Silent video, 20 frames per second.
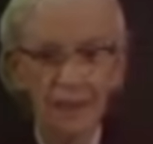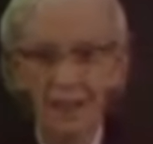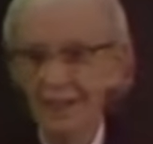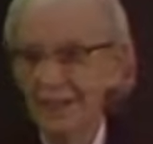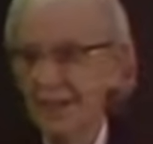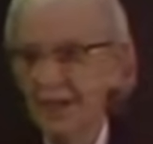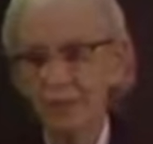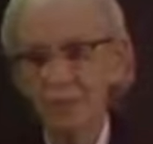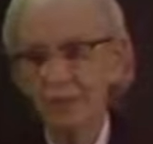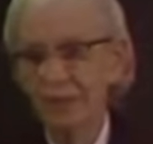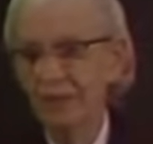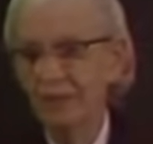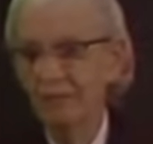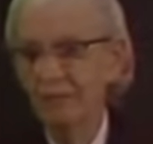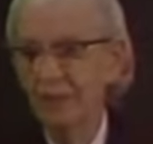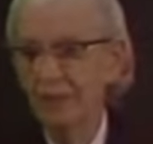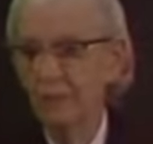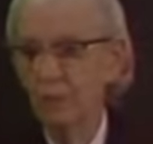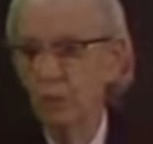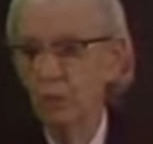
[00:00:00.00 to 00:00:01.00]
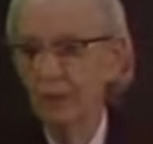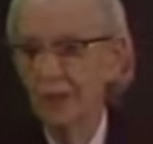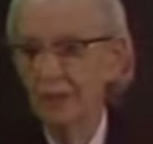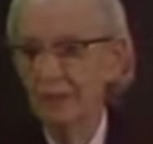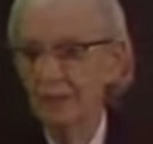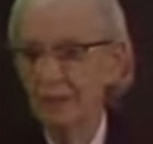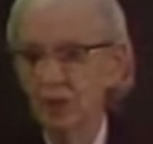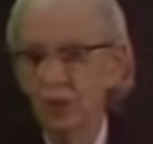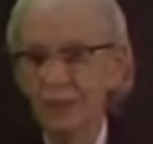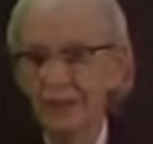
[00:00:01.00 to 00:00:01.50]
I can't believe people read
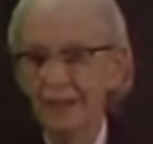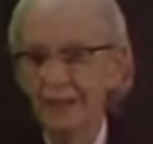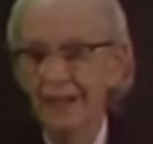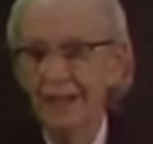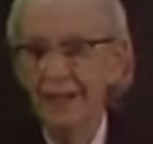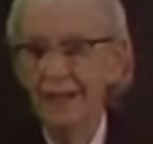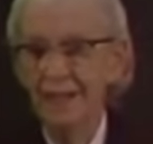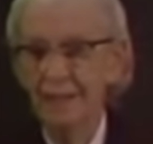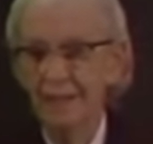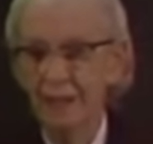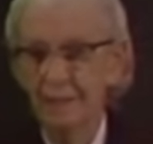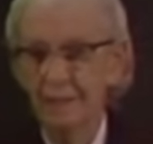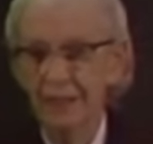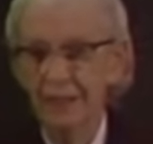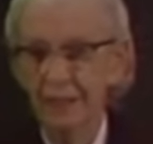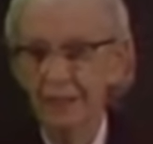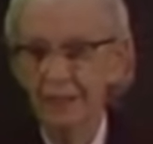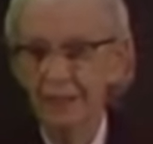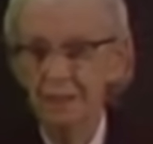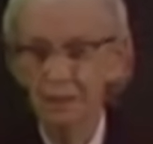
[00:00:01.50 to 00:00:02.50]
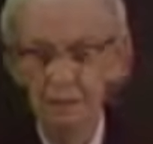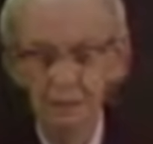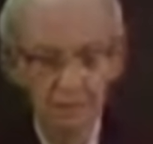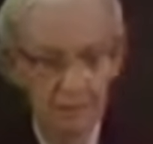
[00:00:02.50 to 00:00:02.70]
it. Nobody did anything about it.